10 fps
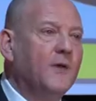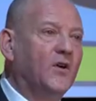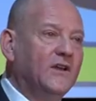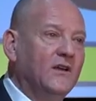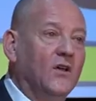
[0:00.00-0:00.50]

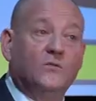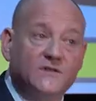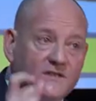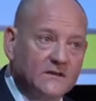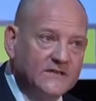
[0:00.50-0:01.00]
body clock would
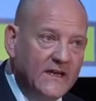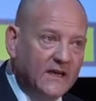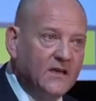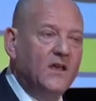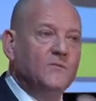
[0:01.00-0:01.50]
still
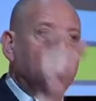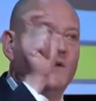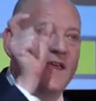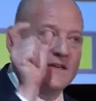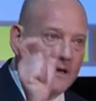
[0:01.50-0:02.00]
tick, but we
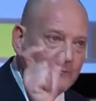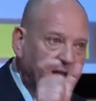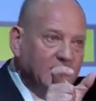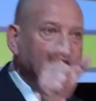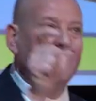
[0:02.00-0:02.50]
get up
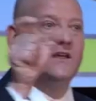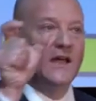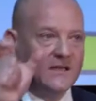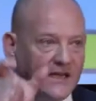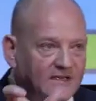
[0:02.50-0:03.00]
later
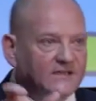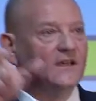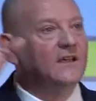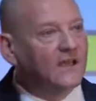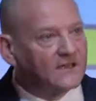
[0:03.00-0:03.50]
and later
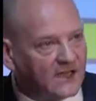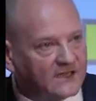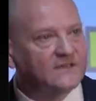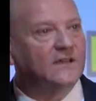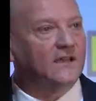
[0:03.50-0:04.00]
and
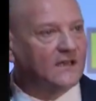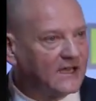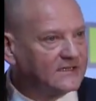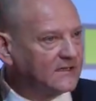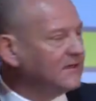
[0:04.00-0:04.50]
later and
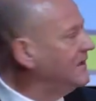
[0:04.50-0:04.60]
later